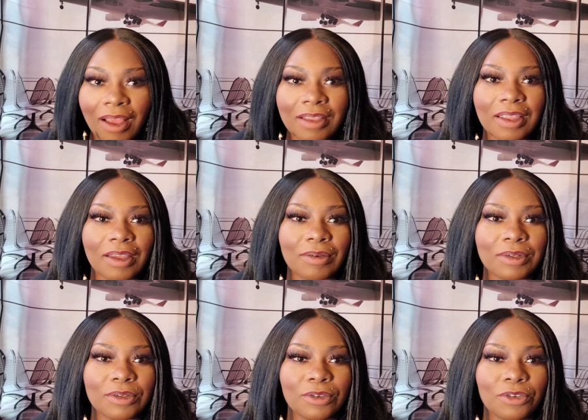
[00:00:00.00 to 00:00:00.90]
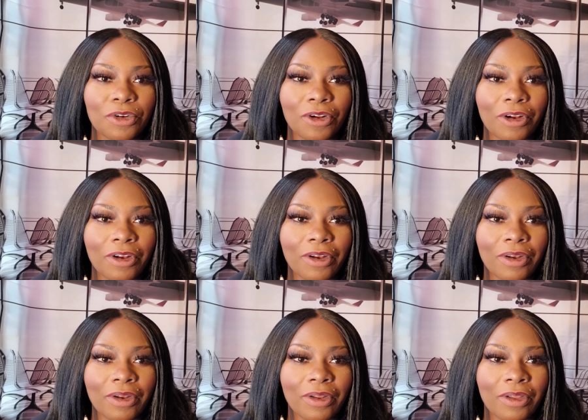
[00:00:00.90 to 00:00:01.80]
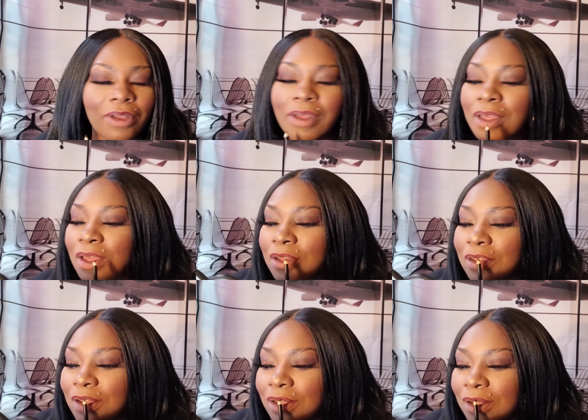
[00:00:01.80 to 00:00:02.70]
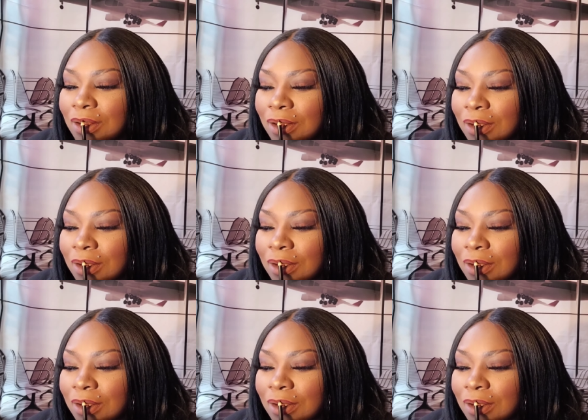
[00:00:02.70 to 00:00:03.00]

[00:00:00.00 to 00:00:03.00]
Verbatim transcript: I think I went too far. Did I?